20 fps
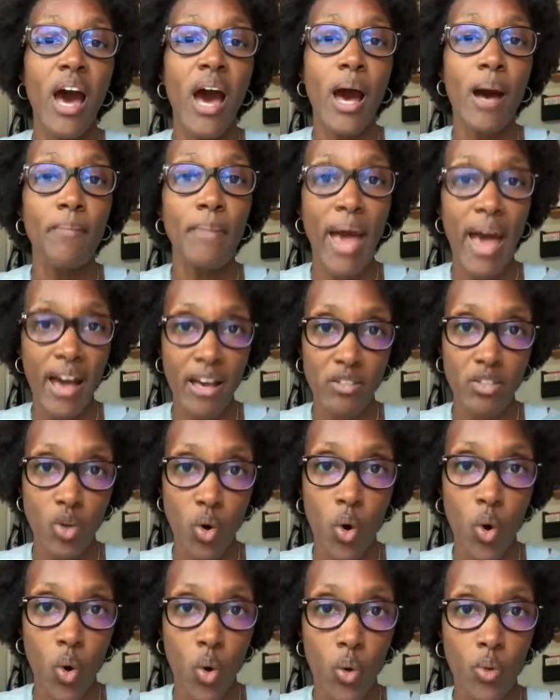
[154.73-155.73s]
as
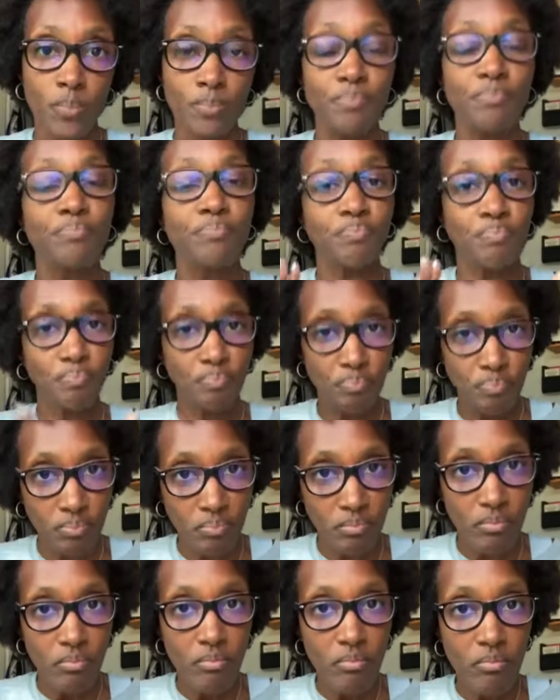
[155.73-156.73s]
a whole.
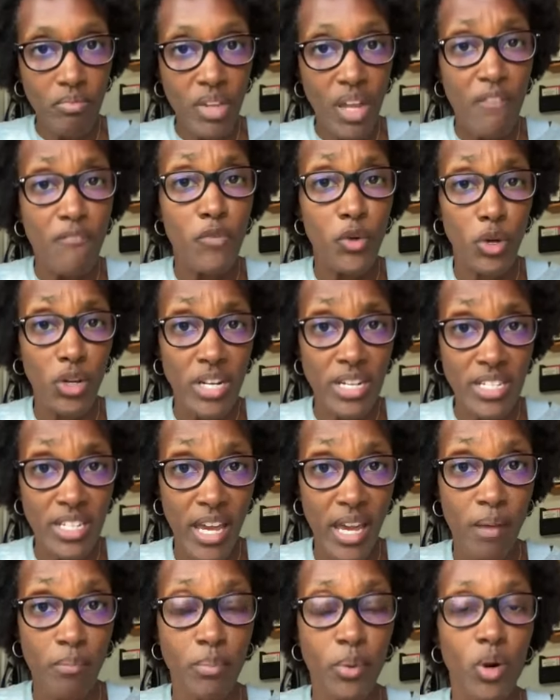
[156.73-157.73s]
For
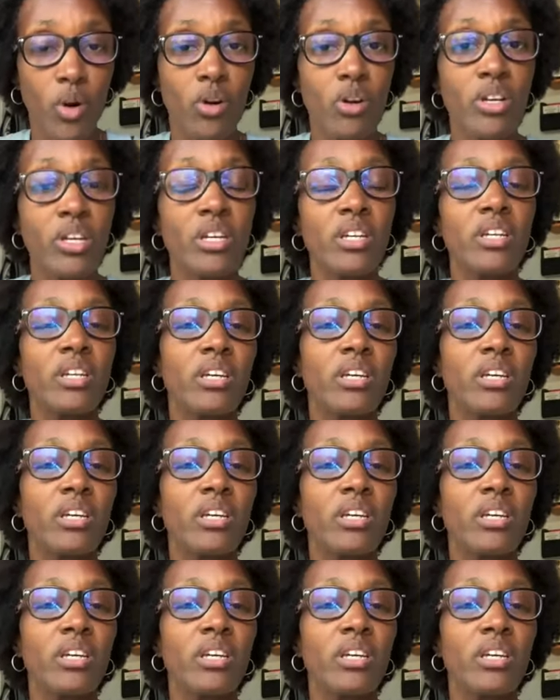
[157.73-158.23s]
example,